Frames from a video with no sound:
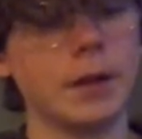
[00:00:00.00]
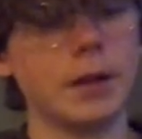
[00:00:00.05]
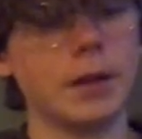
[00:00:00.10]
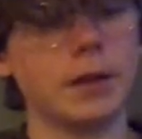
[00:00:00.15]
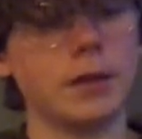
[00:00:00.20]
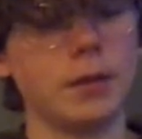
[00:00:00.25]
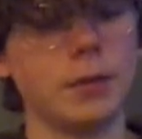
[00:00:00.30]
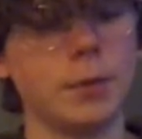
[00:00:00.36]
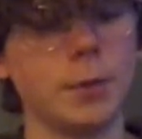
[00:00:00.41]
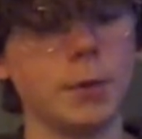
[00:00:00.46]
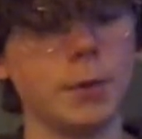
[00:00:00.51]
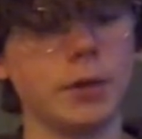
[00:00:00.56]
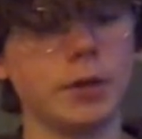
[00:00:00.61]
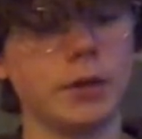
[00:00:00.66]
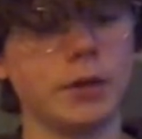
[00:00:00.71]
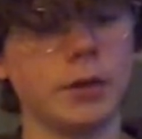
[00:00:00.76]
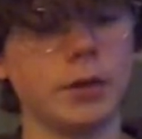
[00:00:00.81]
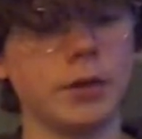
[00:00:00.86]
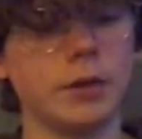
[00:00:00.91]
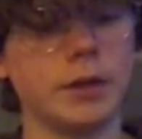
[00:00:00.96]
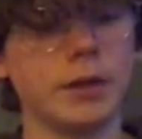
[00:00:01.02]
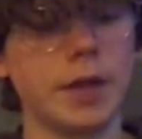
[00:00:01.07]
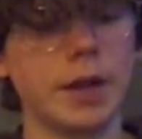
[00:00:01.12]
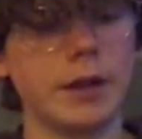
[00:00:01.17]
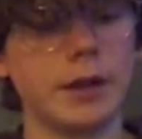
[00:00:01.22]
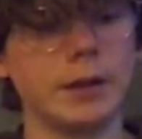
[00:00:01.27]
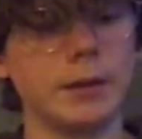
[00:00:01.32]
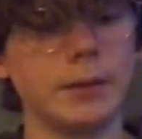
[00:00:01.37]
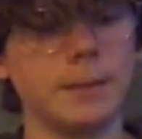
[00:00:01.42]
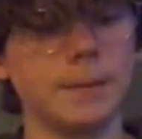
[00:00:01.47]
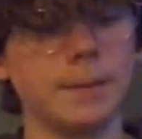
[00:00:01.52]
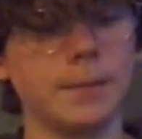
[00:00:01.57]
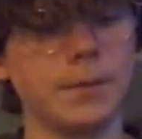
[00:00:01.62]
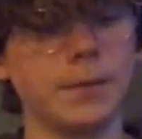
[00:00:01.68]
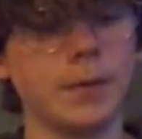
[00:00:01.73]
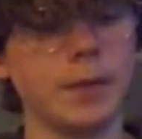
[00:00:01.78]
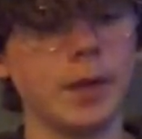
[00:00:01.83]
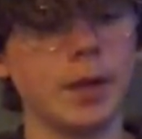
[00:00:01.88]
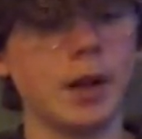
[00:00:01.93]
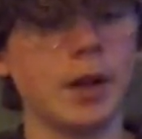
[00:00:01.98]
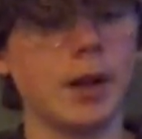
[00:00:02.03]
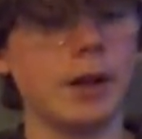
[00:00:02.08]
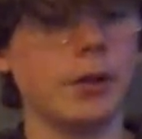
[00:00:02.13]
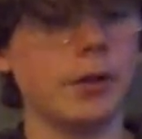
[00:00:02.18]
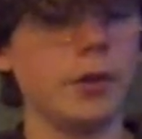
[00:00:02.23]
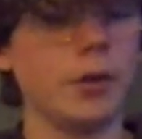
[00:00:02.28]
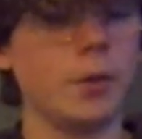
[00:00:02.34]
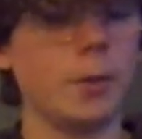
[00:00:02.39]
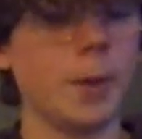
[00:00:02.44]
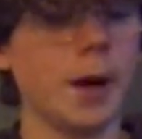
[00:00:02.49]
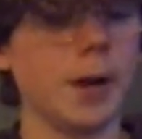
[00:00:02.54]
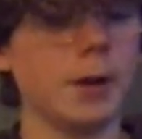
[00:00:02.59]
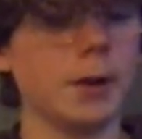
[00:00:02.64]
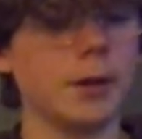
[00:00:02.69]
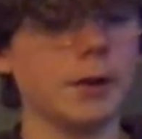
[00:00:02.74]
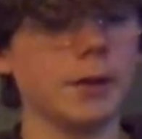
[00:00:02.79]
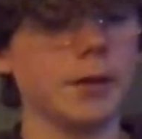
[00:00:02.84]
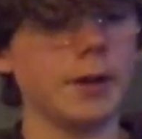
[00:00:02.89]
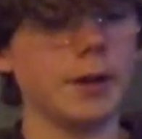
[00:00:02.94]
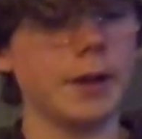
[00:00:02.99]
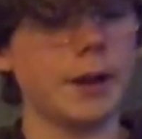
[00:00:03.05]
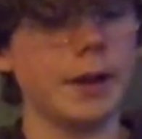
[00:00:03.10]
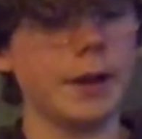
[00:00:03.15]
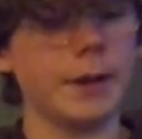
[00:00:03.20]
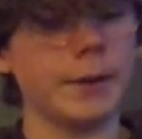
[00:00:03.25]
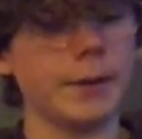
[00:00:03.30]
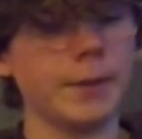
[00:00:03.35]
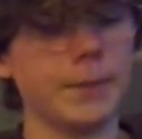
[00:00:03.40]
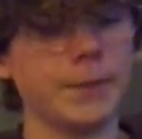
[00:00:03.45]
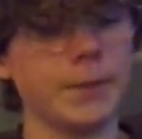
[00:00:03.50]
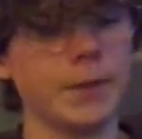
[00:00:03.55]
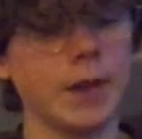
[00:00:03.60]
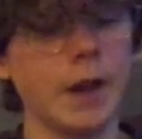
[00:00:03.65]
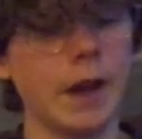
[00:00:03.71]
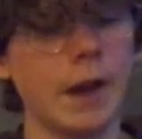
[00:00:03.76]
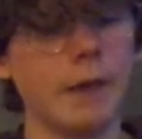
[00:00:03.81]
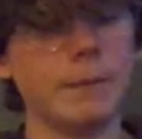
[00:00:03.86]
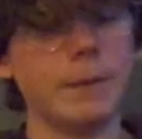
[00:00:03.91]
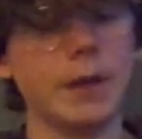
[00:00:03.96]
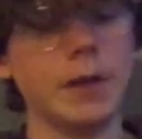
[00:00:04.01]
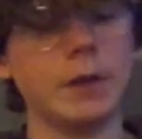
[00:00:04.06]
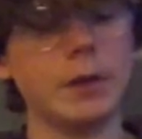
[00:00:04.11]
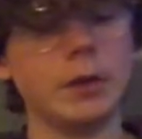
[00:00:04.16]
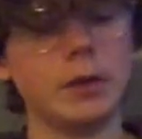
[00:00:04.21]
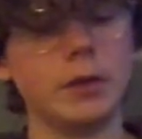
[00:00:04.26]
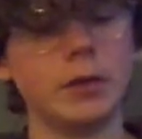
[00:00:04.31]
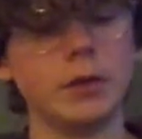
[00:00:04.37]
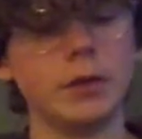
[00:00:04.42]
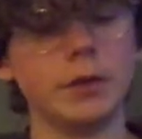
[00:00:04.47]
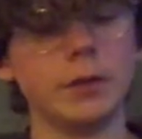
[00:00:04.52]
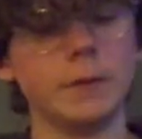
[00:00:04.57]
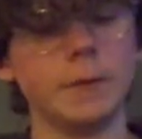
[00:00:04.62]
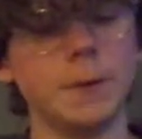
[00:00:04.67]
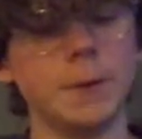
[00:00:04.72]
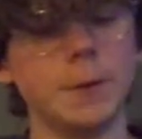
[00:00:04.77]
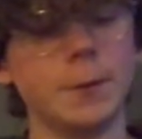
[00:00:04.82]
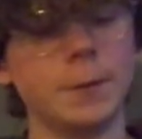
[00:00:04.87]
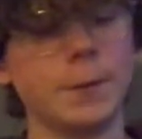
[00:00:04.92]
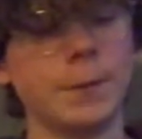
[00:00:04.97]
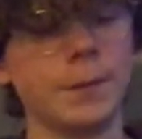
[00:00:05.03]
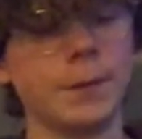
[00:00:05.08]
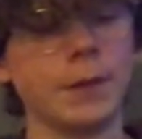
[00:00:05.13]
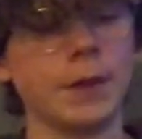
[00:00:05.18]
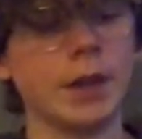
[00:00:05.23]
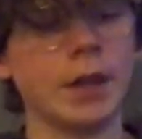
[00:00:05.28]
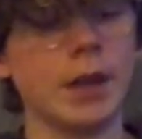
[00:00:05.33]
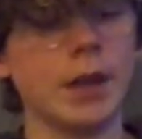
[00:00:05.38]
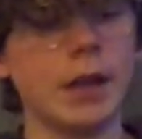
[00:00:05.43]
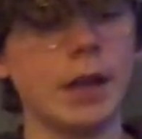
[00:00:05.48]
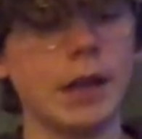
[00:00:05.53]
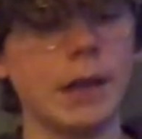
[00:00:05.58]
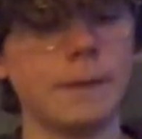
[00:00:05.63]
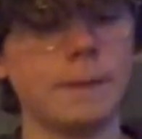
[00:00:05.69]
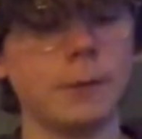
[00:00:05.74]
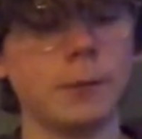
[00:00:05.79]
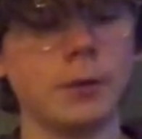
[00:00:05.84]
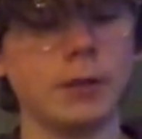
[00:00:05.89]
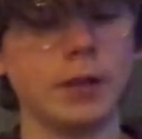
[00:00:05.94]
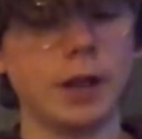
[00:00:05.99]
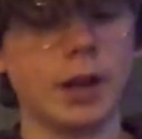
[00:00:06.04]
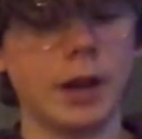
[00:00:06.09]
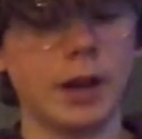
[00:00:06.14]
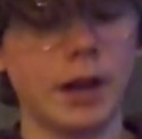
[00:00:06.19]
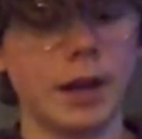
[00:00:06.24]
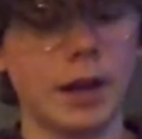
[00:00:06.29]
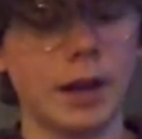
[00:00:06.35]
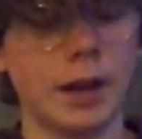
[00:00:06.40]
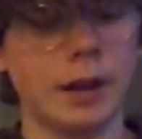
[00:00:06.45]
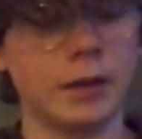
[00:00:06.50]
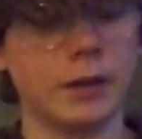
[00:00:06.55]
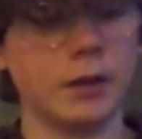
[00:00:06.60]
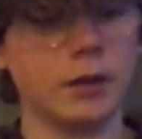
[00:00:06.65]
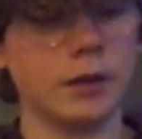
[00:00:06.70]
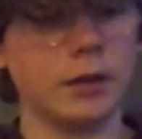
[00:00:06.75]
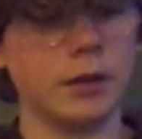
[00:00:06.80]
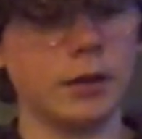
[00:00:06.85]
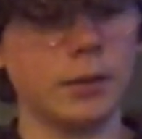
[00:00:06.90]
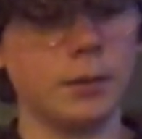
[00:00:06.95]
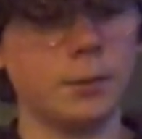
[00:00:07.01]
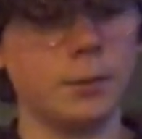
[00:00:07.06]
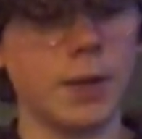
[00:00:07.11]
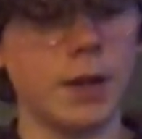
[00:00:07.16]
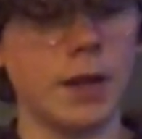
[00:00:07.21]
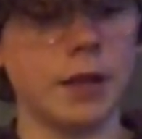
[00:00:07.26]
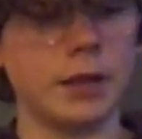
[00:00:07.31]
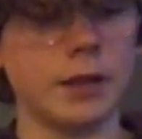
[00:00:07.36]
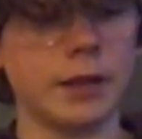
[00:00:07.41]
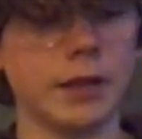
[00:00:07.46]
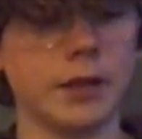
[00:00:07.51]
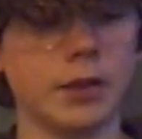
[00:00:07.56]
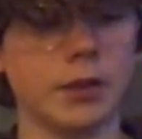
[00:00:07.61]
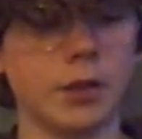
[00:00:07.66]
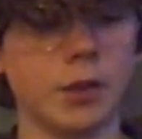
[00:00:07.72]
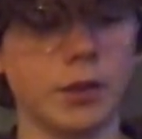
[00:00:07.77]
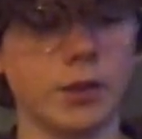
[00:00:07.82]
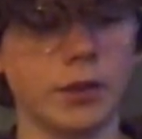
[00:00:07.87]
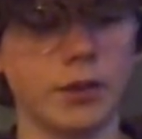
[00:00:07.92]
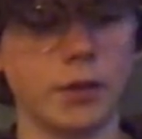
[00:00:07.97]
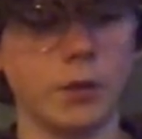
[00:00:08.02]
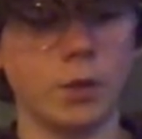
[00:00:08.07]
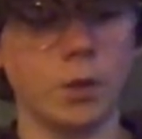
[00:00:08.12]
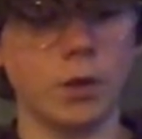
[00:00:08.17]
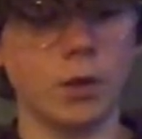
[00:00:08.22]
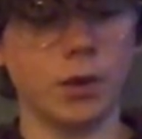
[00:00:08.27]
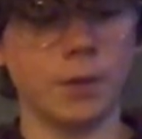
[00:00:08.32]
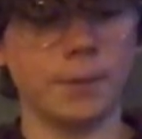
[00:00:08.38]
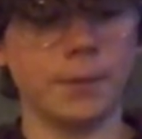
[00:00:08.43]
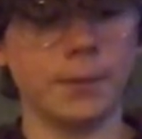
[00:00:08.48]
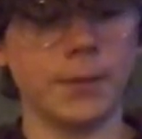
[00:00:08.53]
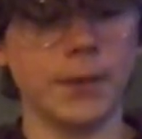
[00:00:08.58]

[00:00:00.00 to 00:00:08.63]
The boot stood silent. No matter, said Hannah. I've made good use of you. If only I had mittens as toasty warm,